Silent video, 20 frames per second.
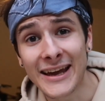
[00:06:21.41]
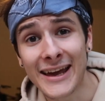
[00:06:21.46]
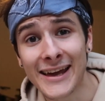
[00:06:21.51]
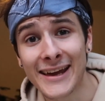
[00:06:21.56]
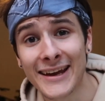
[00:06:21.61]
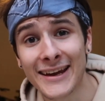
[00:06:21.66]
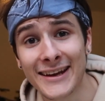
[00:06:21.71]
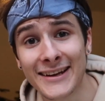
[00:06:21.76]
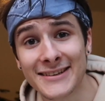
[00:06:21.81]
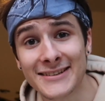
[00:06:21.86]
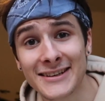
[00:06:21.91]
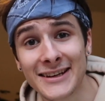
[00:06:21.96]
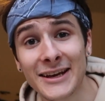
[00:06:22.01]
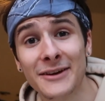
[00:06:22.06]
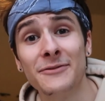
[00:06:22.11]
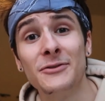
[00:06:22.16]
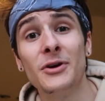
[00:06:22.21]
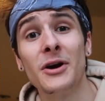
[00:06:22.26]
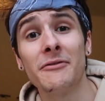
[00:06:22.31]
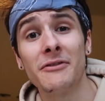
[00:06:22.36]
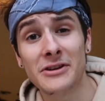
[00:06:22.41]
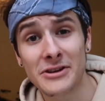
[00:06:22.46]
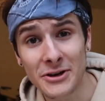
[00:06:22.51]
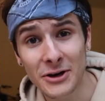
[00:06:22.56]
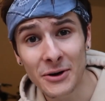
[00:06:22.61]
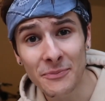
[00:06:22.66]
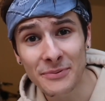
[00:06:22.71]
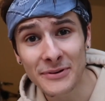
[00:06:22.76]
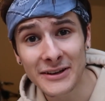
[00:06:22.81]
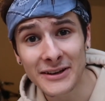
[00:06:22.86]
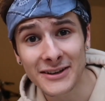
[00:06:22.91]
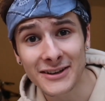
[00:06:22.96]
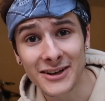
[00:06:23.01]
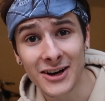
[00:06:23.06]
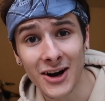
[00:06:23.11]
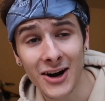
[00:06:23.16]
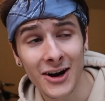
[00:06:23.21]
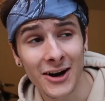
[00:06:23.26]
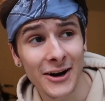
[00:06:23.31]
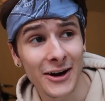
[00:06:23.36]
And if you have a European
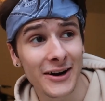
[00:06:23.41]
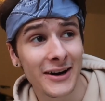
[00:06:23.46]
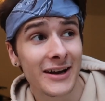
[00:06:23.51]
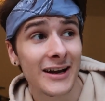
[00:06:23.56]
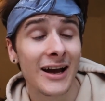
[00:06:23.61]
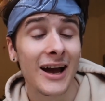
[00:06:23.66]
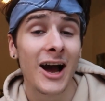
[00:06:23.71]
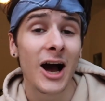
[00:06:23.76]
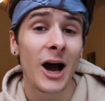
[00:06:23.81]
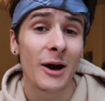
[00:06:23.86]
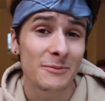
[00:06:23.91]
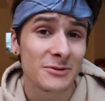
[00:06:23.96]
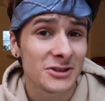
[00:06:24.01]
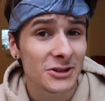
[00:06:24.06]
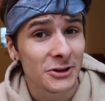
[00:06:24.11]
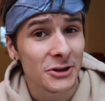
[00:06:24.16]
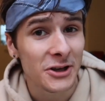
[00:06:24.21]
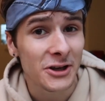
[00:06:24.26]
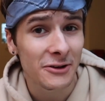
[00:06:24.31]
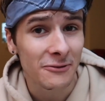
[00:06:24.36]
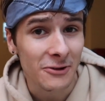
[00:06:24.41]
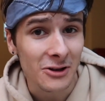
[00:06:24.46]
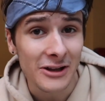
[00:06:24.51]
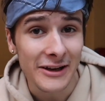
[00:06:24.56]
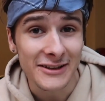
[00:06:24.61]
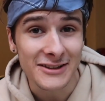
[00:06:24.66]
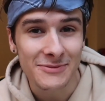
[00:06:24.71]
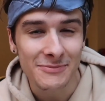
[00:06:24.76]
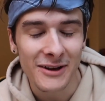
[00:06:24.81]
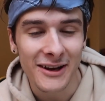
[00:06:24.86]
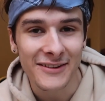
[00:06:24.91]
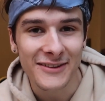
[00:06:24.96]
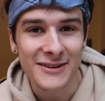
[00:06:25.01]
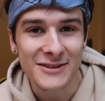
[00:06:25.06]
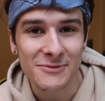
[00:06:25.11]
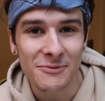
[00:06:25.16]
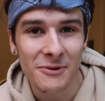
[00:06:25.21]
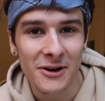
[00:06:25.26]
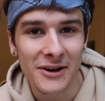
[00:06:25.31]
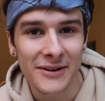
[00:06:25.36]
car, I'm sure you can relate to me on
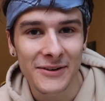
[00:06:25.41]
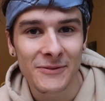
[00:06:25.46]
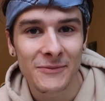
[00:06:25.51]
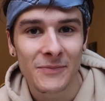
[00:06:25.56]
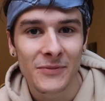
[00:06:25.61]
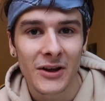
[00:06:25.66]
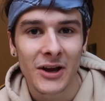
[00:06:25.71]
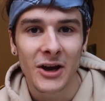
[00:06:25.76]
this one.